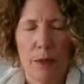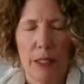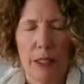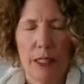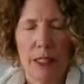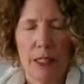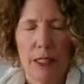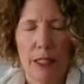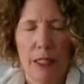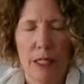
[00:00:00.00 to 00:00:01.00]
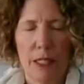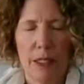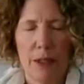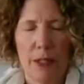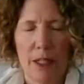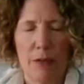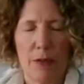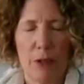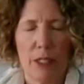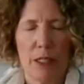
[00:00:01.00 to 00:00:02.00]
awareness, let's narrow that
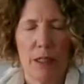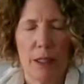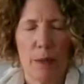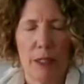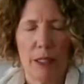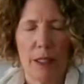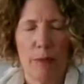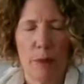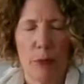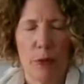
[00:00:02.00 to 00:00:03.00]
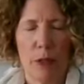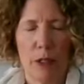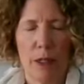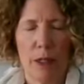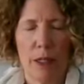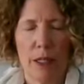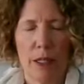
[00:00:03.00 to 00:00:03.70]
focus a little bit more